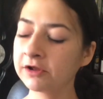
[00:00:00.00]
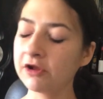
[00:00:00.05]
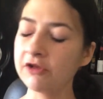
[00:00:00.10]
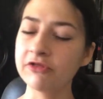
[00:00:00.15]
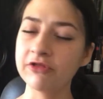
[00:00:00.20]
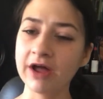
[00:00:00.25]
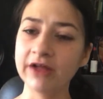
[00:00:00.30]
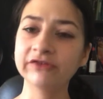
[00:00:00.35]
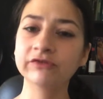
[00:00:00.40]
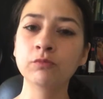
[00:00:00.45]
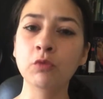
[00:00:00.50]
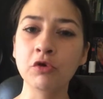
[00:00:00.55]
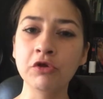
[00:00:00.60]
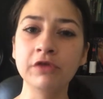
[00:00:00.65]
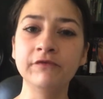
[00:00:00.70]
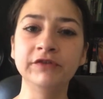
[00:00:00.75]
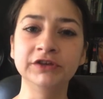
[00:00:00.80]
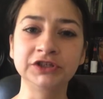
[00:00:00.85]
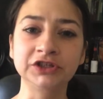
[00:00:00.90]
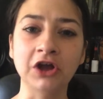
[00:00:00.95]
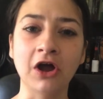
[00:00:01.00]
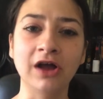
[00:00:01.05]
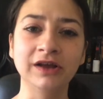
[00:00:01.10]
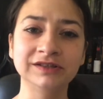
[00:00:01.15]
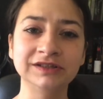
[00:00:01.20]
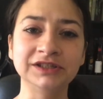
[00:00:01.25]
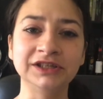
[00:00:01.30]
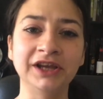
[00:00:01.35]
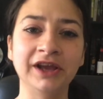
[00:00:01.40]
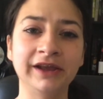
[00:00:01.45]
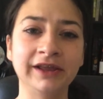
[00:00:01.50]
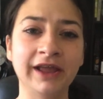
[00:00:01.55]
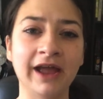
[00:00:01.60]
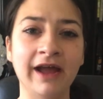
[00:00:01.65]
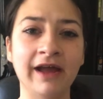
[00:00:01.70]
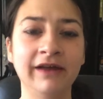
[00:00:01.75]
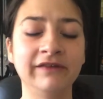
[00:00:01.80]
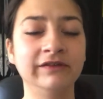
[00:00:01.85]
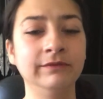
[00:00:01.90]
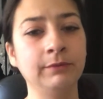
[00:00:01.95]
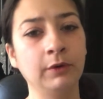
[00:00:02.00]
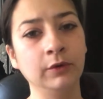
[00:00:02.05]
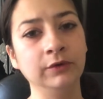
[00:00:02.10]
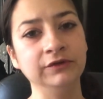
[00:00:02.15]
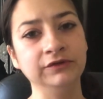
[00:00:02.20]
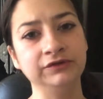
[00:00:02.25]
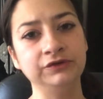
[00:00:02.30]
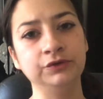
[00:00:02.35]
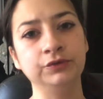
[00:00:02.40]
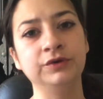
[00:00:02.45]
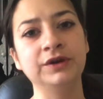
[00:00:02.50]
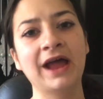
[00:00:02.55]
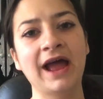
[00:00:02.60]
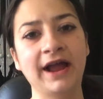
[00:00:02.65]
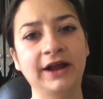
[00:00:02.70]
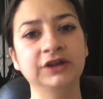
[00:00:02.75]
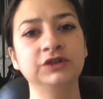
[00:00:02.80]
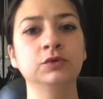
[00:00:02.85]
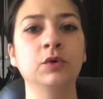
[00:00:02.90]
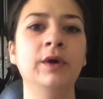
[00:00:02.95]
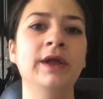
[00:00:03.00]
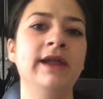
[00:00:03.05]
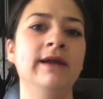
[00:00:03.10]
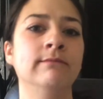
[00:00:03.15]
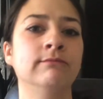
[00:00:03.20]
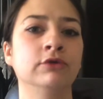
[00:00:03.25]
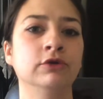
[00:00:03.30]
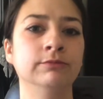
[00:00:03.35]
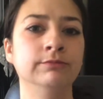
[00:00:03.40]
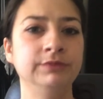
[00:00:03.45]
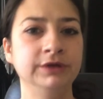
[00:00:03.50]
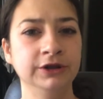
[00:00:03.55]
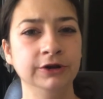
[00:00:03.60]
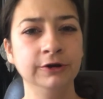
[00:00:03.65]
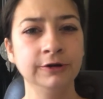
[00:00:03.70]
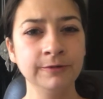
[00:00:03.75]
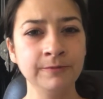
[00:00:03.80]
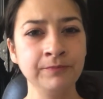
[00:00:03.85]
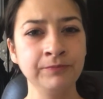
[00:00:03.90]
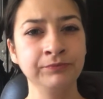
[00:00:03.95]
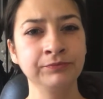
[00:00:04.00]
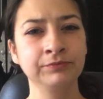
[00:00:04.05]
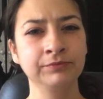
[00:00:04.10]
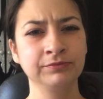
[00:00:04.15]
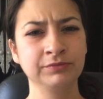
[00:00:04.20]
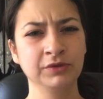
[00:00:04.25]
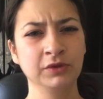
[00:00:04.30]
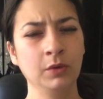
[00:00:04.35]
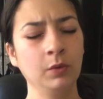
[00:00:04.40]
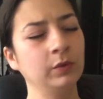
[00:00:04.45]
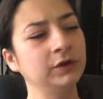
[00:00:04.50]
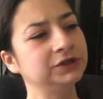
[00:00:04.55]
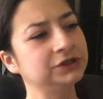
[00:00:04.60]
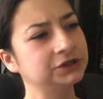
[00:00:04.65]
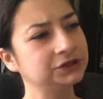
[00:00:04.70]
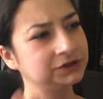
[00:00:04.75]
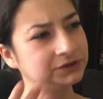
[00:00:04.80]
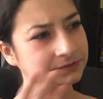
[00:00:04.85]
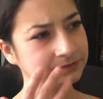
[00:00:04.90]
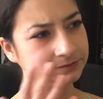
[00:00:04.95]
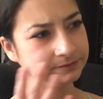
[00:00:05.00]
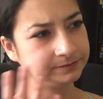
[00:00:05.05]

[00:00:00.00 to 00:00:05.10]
That's more the viscosity I get as opposed to an actual amber beer which